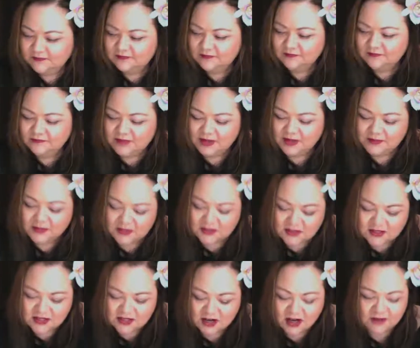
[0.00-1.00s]
Maybe it's
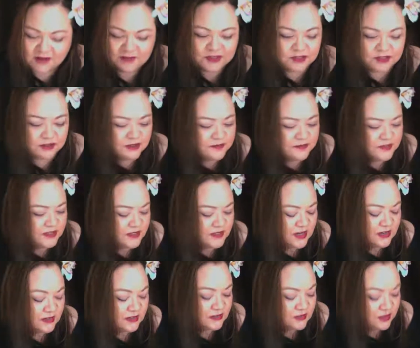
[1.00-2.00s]
Tom's Urban
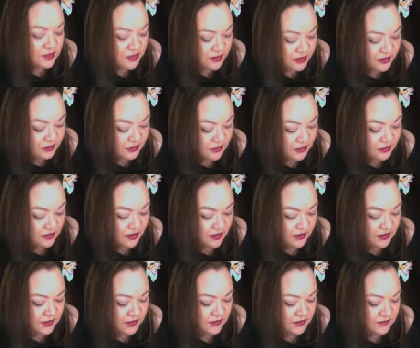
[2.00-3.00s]
at New York, New
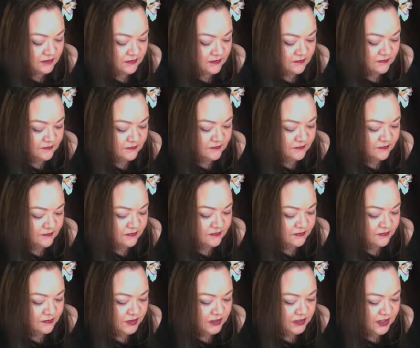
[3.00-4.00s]
York.
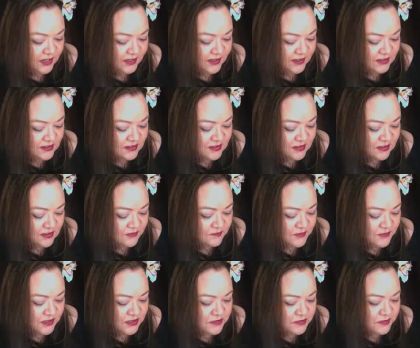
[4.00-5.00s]
But I get to
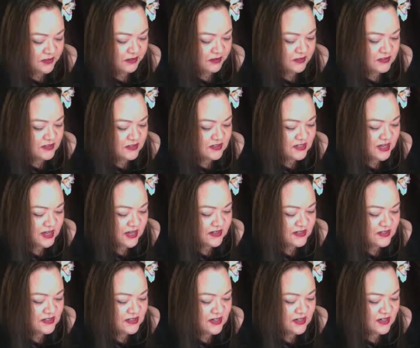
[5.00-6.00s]
experience
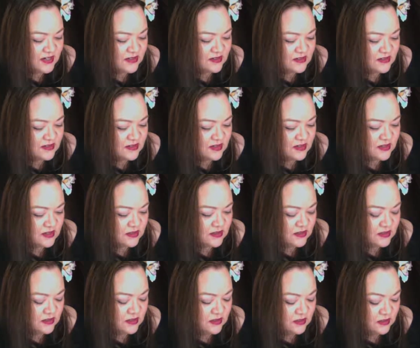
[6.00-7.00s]
tastings.
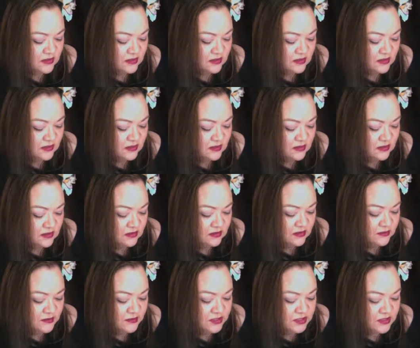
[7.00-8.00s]

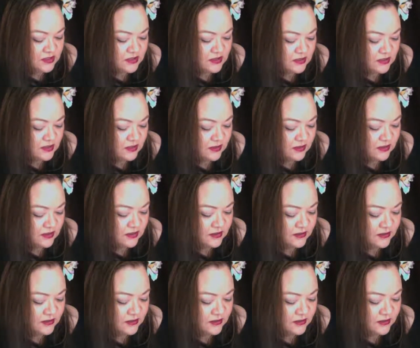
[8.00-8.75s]
Let me just look.